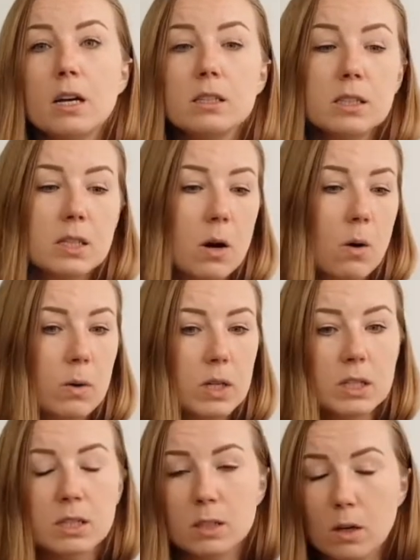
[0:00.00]
So
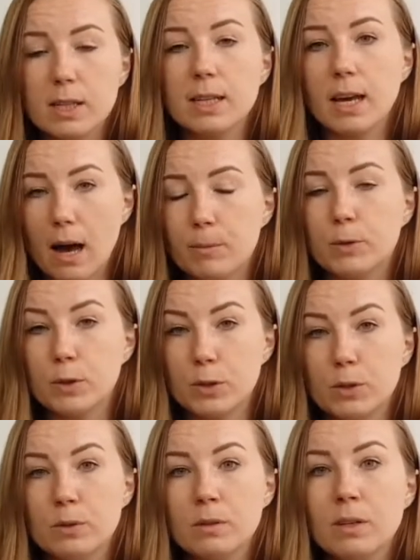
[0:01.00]
it's totally up to
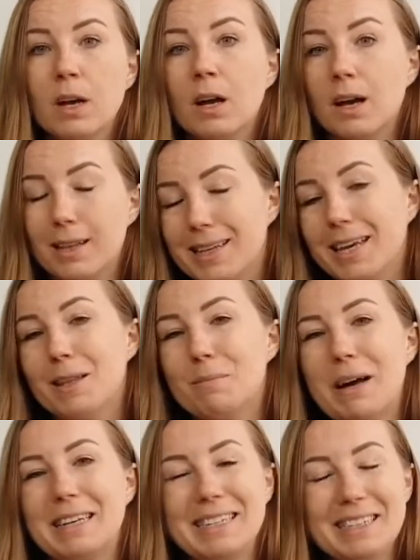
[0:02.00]
you. And again,
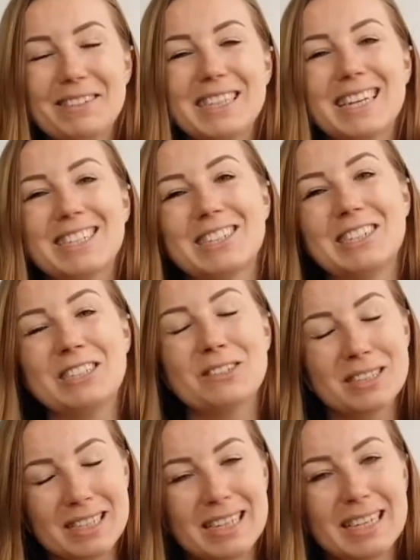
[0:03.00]
my invitation is to
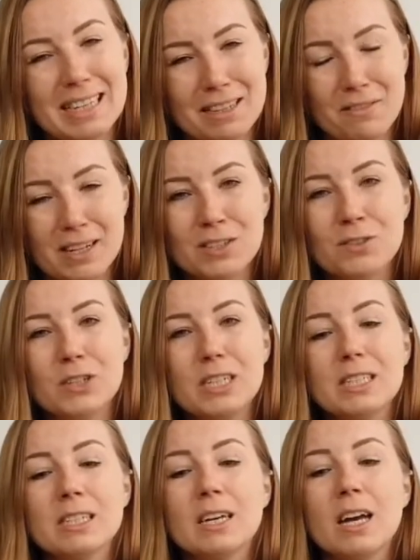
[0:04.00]
think in advance for
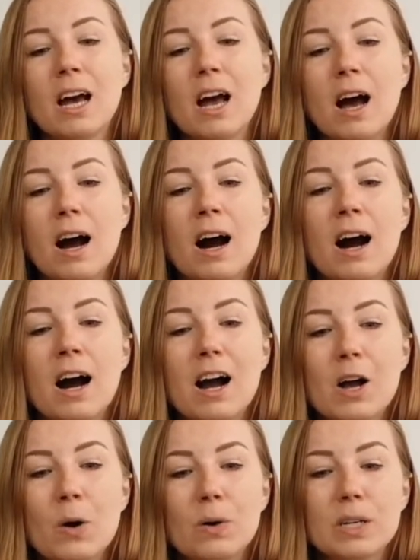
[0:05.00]
it,
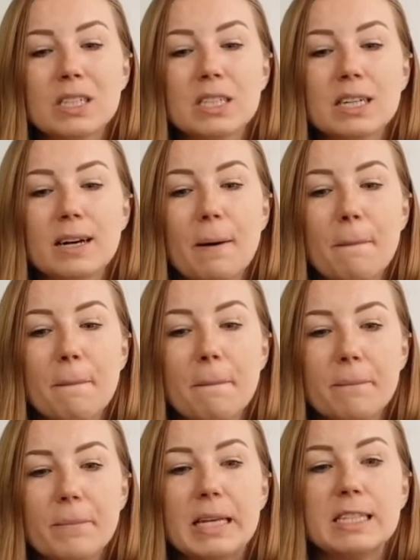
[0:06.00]
because
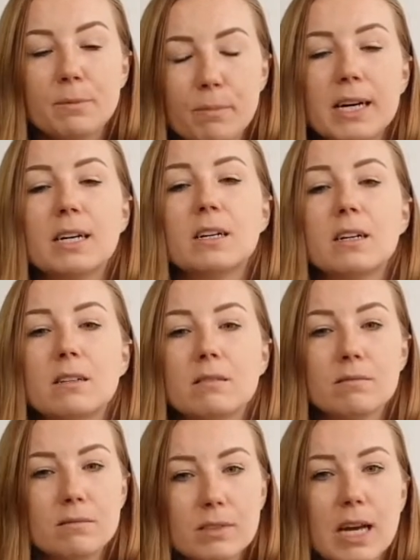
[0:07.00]
it's better,
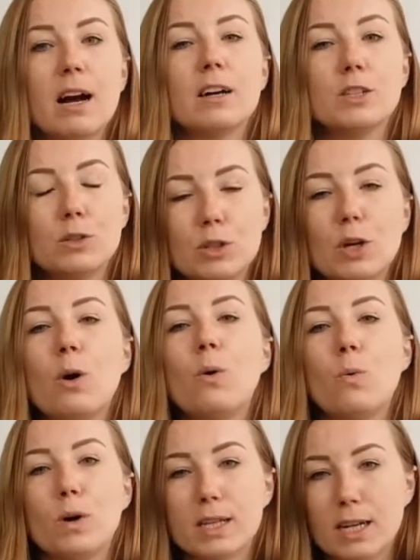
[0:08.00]
you know
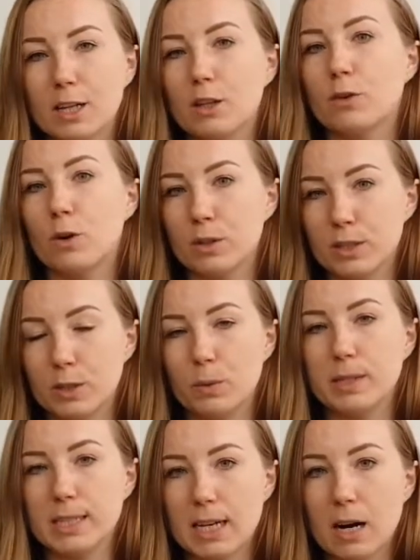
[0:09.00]
what kind of costs you
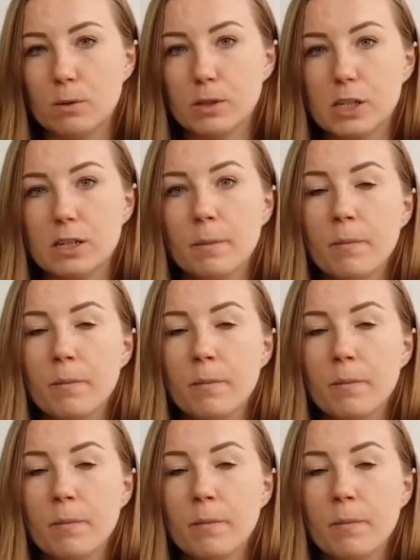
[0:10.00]
will encounter.